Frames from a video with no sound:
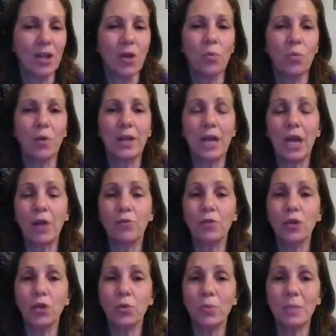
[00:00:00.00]
Whatever
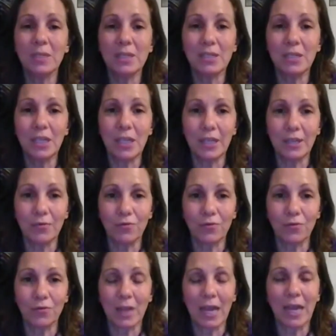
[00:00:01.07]
you receive,
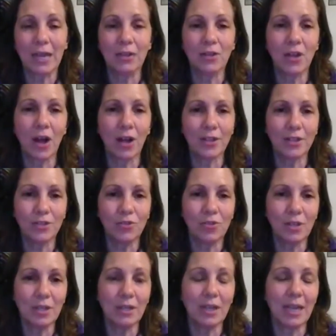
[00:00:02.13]
acknowledge
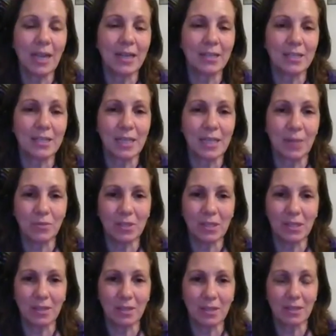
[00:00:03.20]
it, accept it,
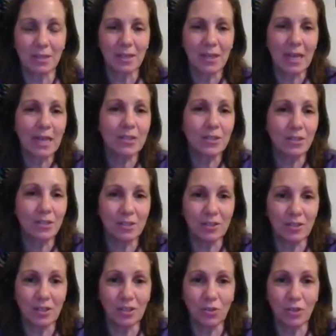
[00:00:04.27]
and
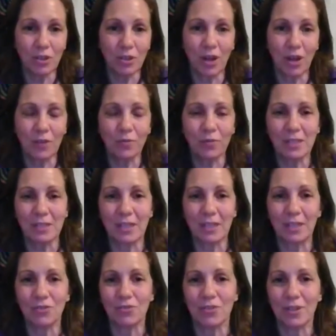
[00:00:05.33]
continue the
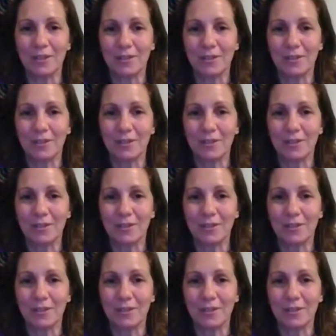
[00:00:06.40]
conversation.